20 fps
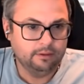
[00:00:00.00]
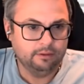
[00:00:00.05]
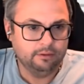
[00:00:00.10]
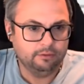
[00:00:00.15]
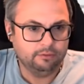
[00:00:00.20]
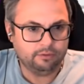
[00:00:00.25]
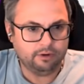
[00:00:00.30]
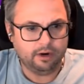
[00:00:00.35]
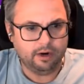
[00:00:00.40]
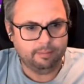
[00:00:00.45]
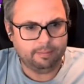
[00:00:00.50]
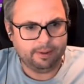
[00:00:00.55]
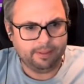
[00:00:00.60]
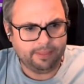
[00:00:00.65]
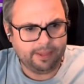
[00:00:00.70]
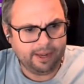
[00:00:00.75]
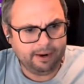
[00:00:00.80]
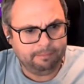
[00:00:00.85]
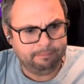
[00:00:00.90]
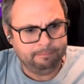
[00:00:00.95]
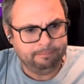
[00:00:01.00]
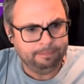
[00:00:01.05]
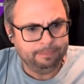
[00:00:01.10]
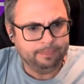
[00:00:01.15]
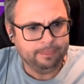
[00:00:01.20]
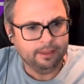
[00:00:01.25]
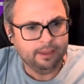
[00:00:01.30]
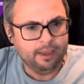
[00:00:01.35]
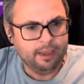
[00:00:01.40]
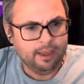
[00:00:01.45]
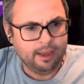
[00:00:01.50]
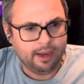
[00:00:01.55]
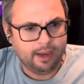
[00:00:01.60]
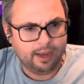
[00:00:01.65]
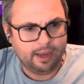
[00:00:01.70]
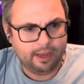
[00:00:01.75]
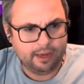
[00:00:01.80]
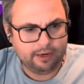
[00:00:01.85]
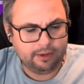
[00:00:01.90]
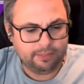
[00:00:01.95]
Sorry about that.
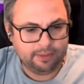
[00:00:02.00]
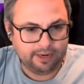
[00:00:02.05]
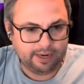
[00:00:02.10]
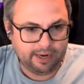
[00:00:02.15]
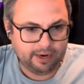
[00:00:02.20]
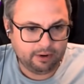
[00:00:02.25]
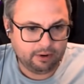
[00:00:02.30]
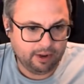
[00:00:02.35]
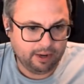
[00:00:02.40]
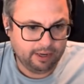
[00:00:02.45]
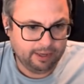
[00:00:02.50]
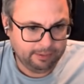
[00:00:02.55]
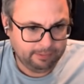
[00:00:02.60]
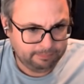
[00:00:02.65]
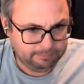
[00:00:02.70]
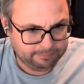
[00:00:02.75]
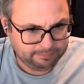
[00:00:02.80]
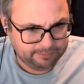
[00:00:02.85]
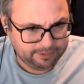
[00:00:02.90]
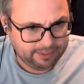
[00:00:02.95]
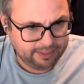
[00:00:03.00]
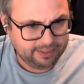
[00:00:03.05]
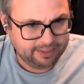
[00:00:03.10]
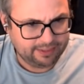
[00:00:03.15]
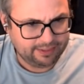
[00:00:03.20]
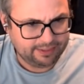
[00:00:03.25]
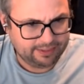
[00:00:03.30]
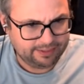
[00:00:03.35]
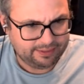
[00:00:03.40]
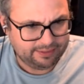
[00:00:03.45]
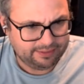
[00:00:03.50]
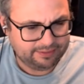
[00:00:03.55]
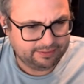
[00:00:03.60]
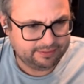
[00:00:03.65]
Good thing I caught it. There's